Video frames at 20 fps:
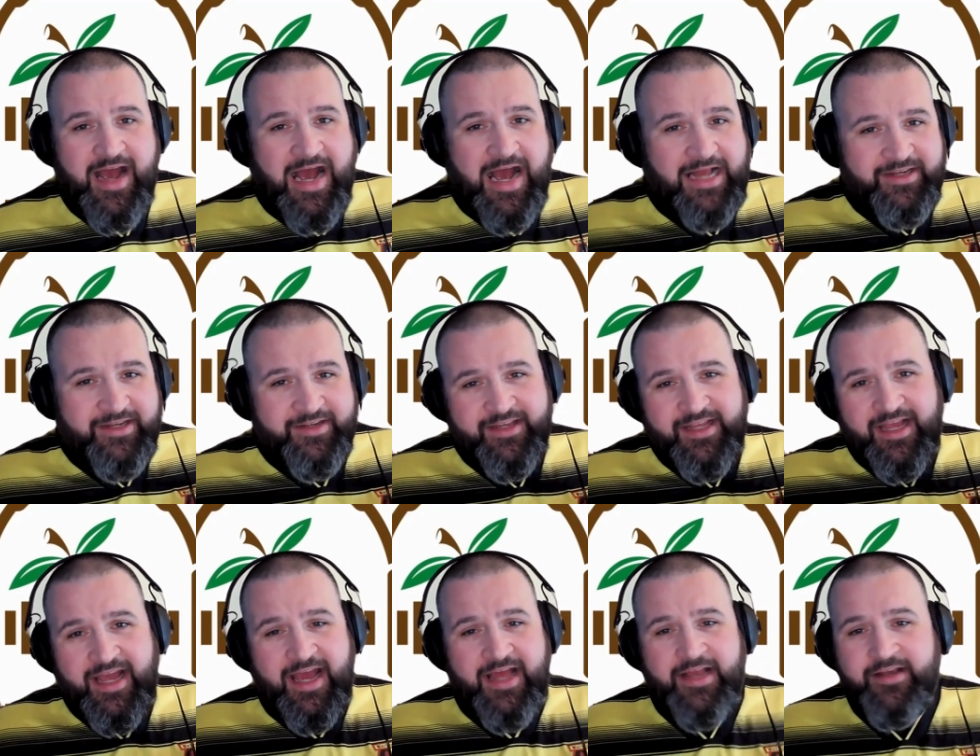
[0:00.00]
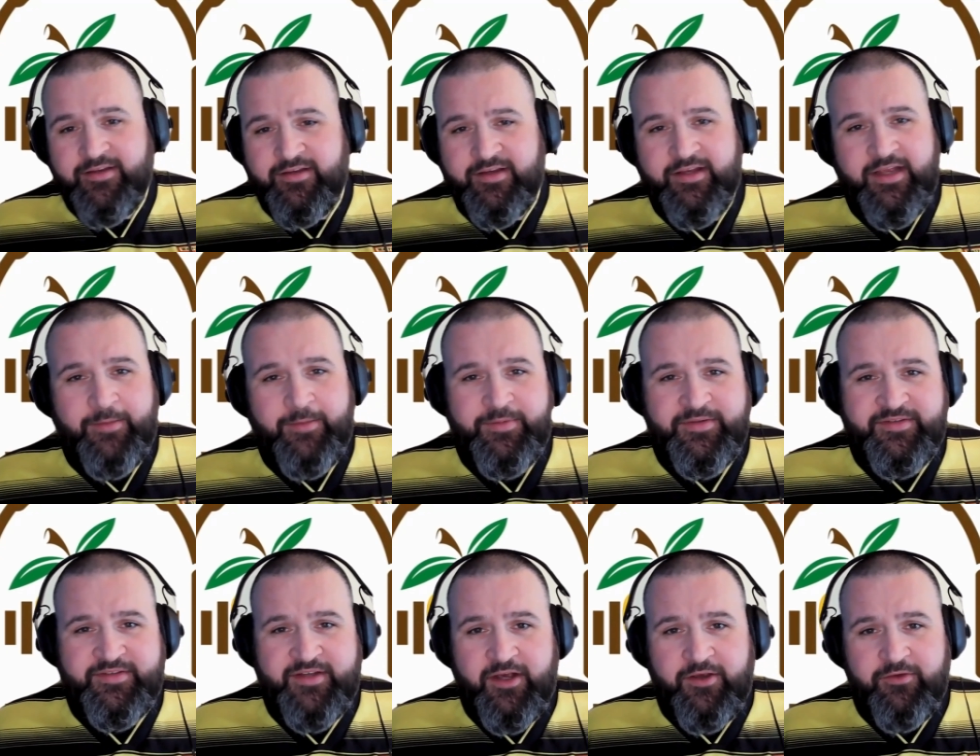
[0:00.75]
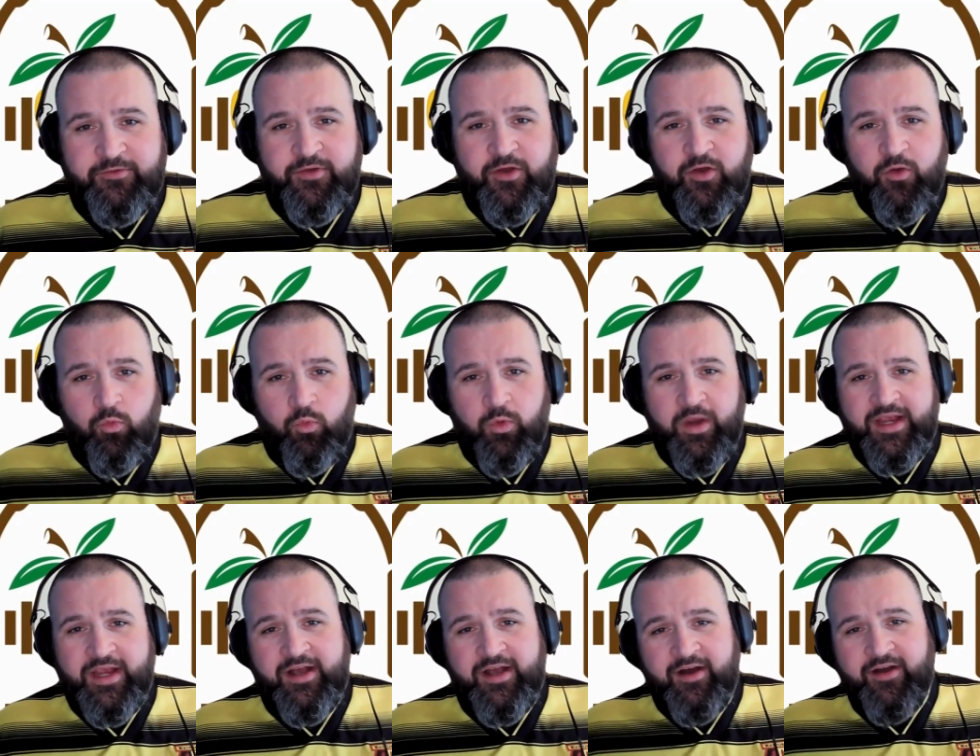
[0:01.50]
And at the end of the episode,
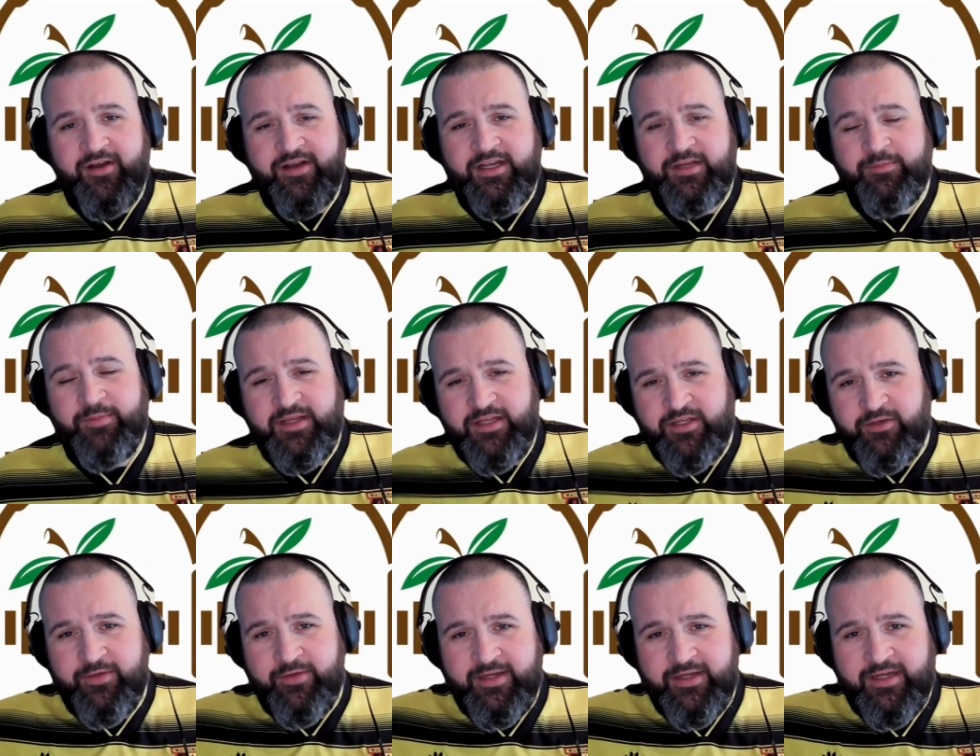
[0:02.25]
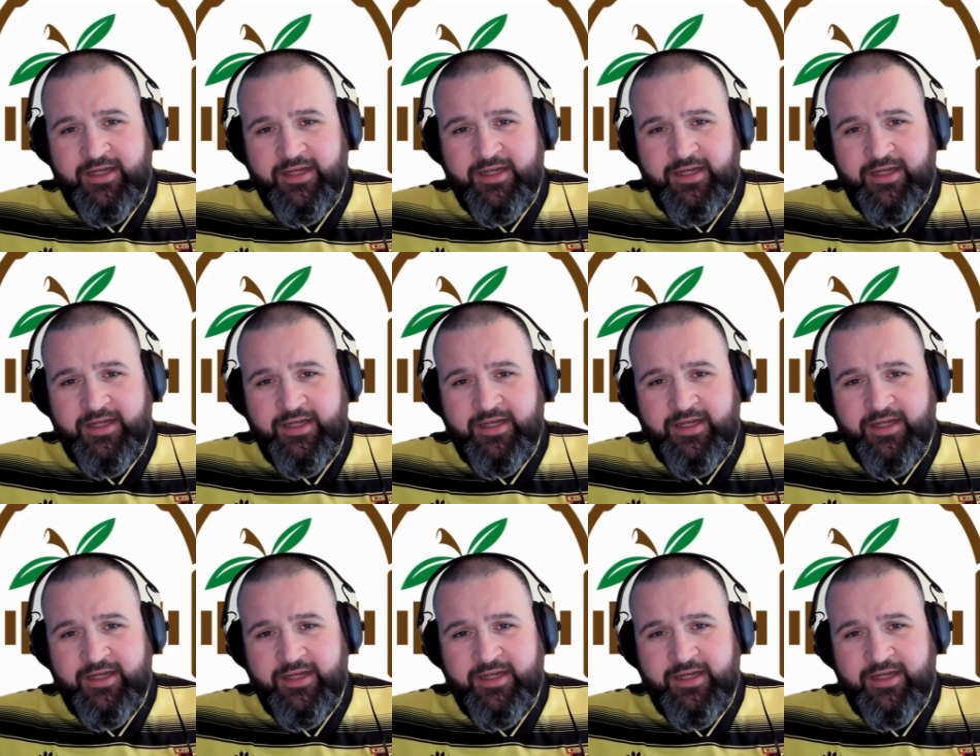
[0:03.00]
we are going to be doing